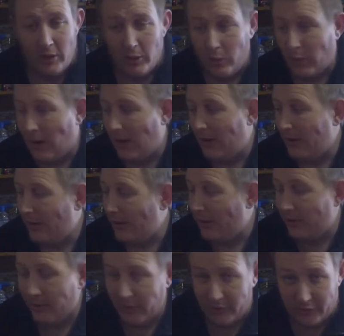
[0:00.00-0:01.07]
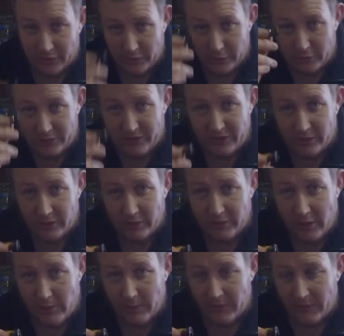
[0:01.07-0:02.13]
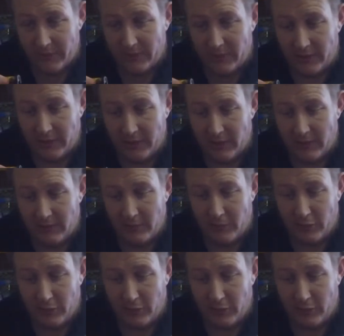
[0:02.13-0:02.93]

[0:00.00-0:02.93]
One, you need to sit on top of the um,